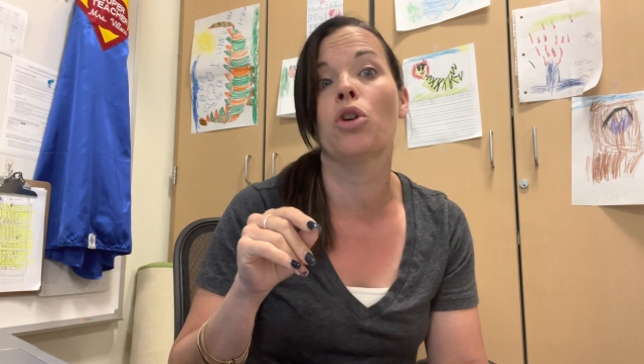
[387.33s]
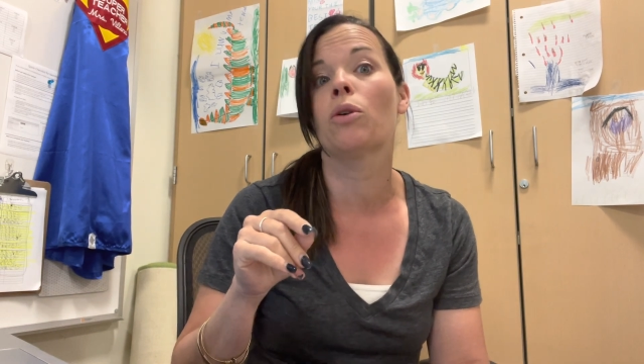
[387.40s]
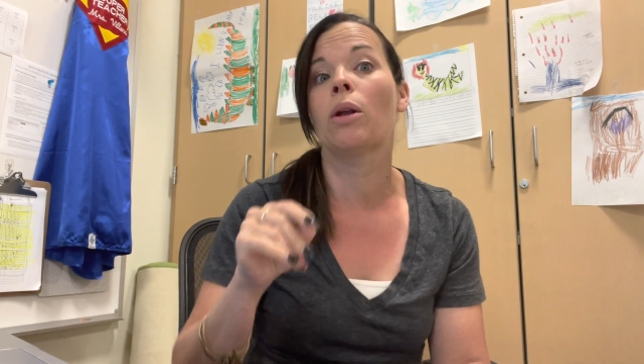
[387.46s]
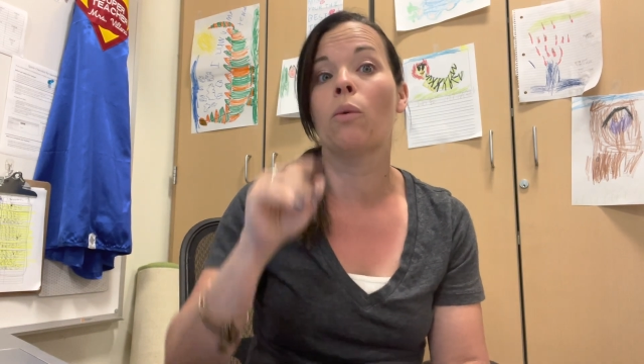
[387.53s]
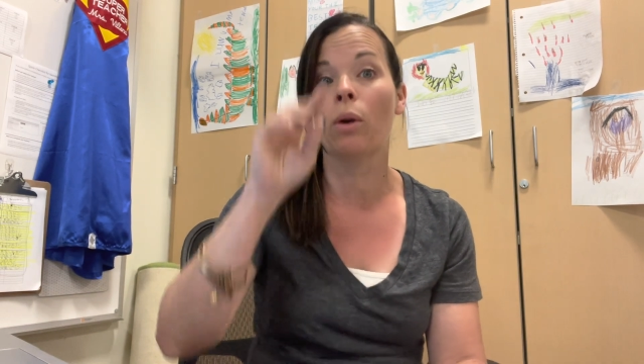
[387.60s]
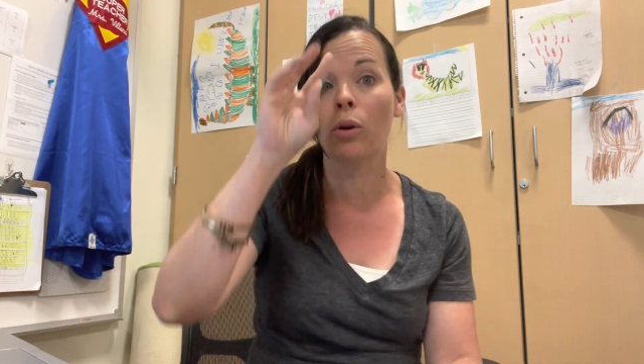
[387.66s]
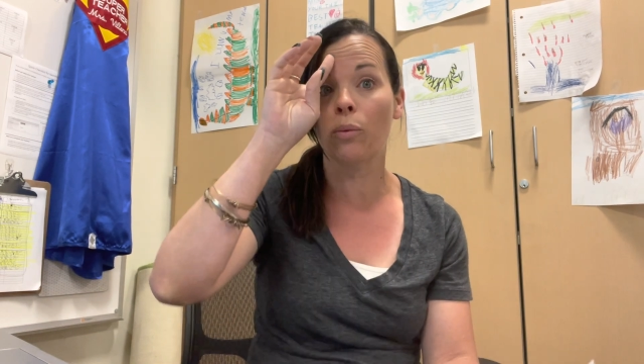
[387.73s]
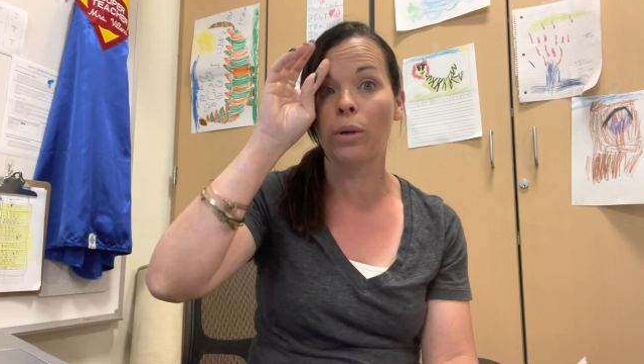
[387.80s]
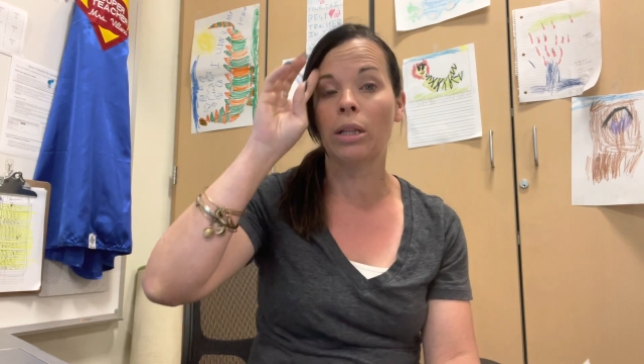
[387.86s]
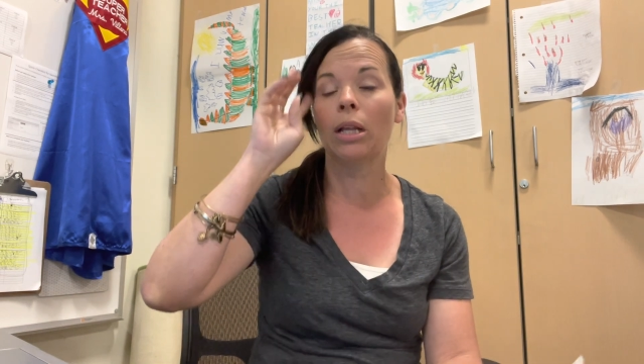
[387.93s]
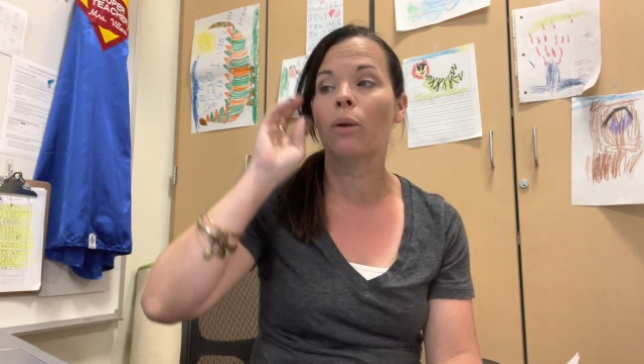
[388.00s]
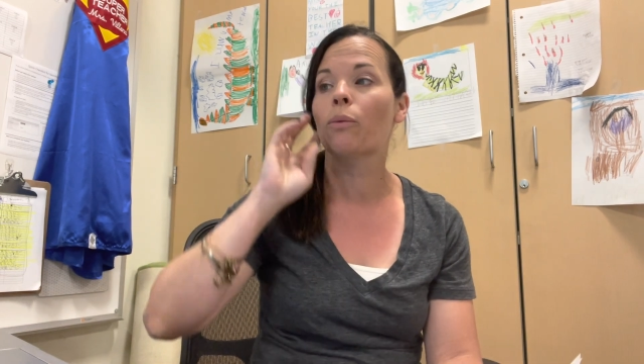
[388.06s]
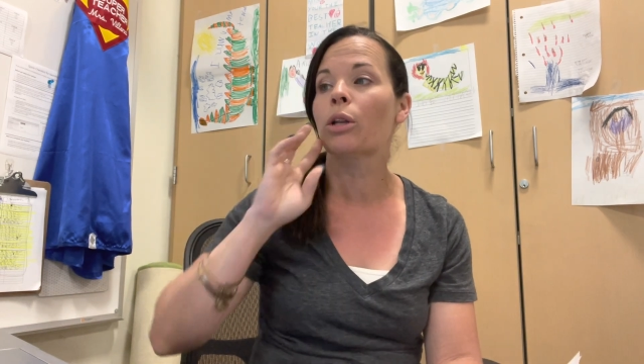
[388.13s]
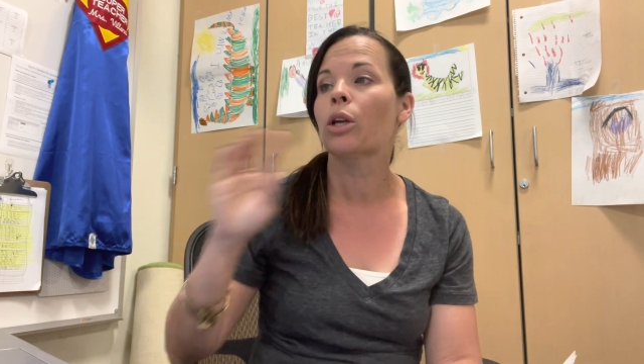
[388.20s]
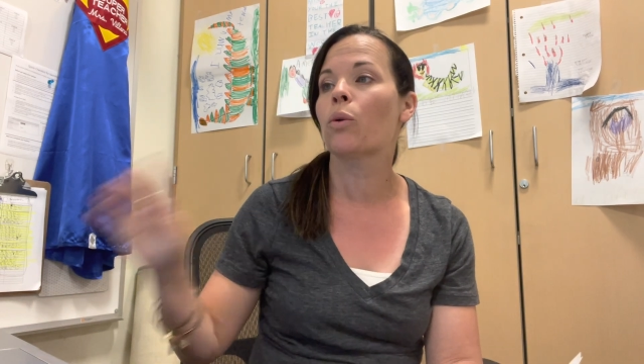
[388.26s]
and I want to read
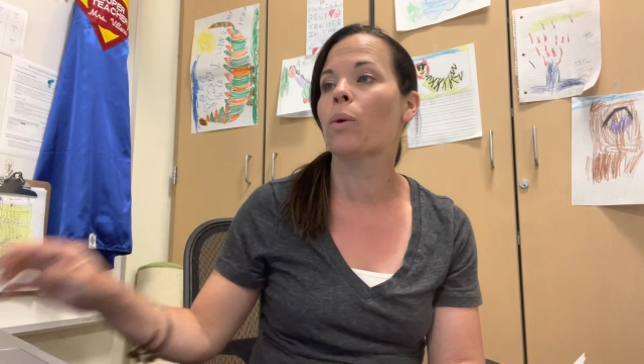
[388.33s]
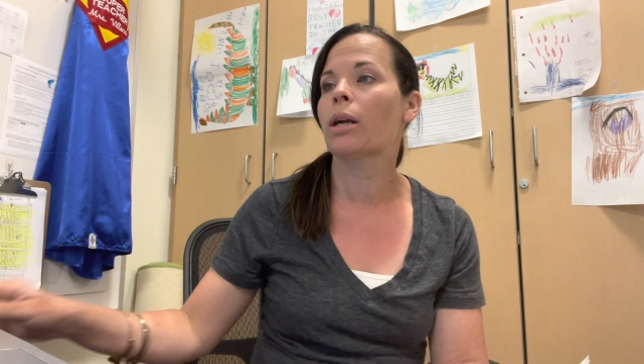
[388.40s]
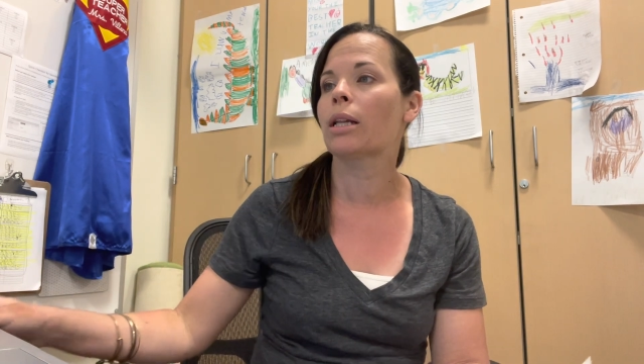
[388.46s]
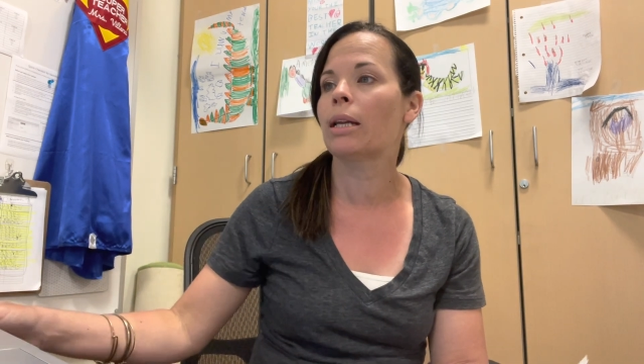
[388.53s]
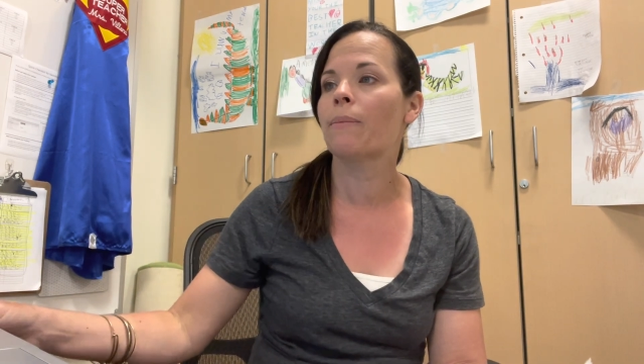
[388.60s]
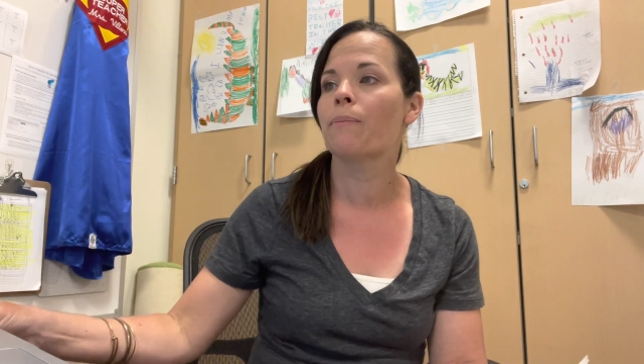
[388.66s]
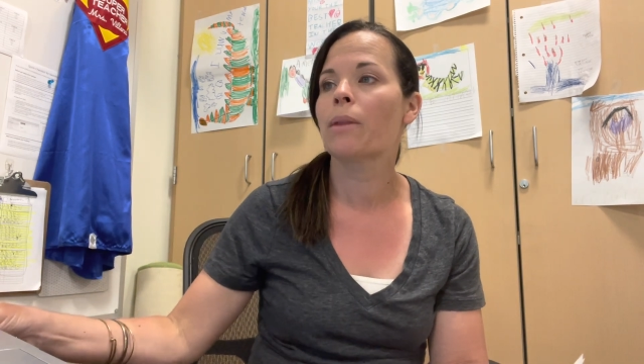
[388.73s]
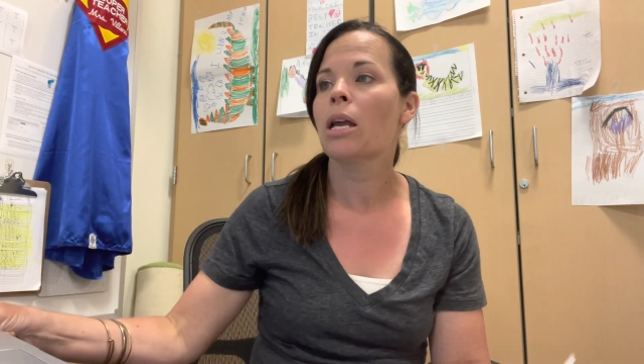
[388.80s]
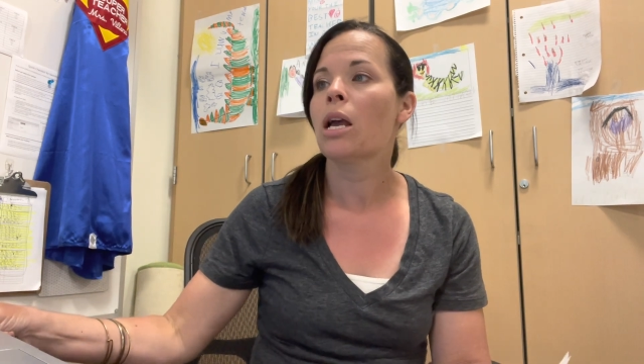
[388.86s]
that really quickly.